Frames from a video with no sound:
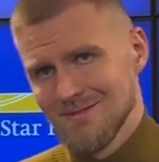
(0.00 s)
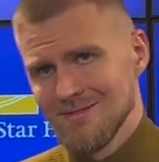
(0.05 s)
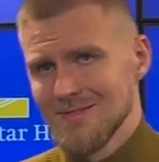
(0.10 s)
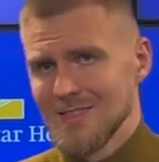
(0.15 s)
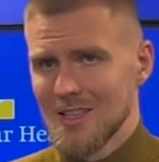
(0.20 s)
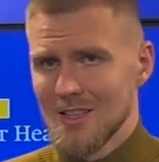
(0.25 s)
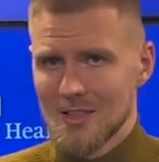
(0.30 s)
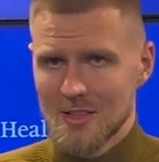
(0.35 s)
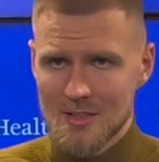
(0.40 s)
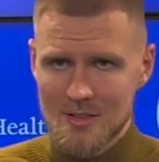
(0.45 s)

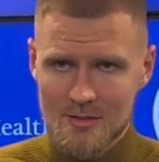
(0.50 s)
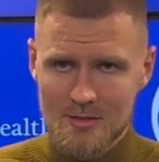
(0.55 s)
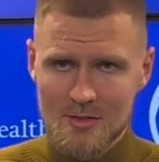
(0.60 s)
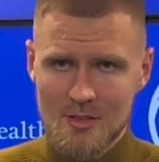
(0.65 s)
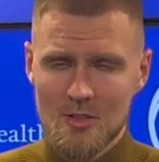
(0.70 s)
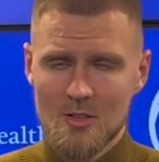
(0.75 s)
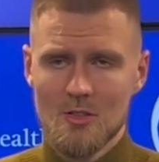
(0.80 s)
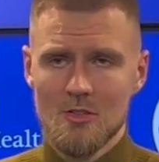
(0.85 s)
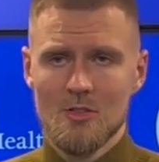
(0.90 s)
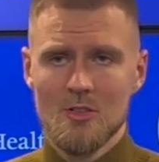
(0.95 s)
or
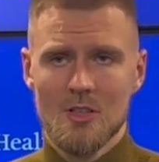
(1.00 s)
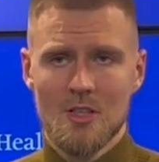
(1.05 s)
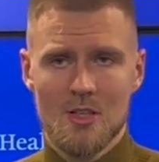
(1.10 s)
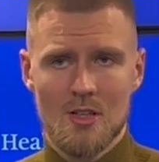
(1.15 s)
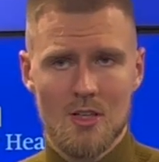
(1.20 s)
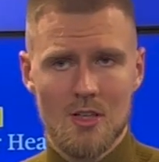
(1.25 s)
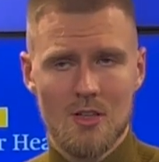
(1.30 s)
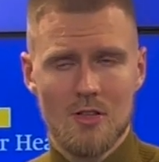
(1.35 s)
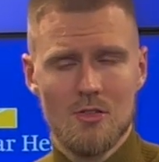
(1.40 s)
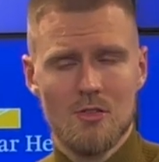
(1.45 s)
you know, you could
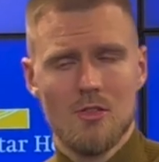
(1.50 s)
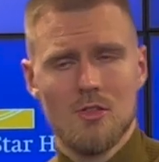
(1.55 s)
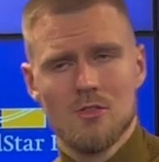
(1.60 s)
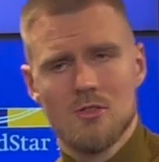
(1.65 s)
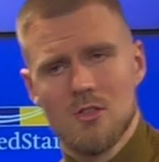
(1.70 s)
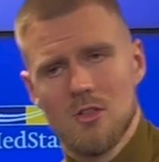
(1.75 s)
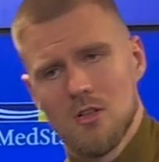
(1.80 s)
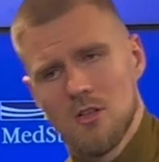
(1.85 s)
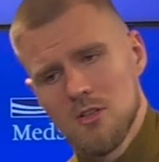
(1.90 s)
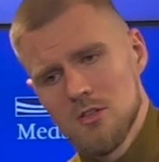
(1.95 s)
argue those
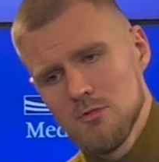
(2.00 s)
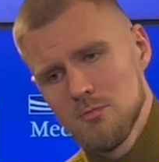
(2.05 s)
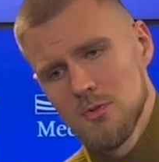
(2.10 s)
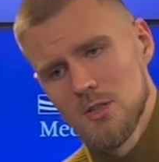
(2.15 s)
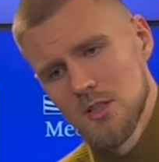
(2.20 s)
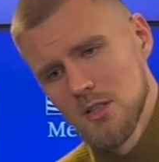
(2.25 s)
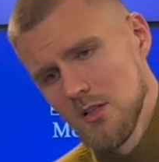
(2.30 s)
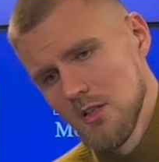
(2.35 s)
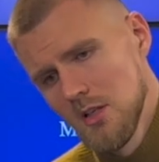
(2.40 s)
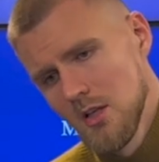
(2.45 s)
calls,
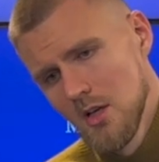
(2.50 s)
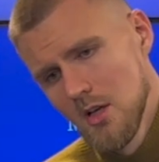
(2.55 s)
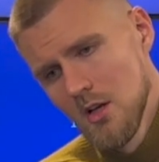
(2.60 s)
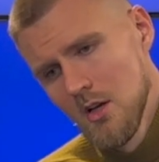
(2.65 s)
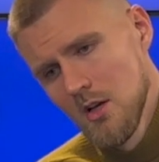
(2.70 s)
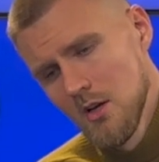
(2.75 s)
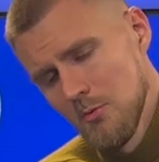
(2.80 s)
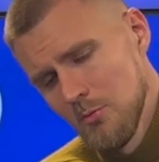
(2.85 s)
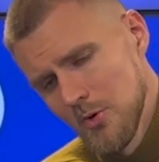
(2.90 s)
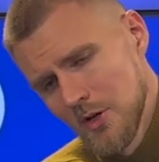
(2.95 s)
but
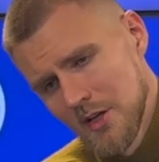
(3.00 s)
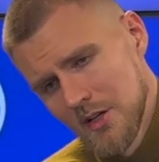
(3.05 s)
but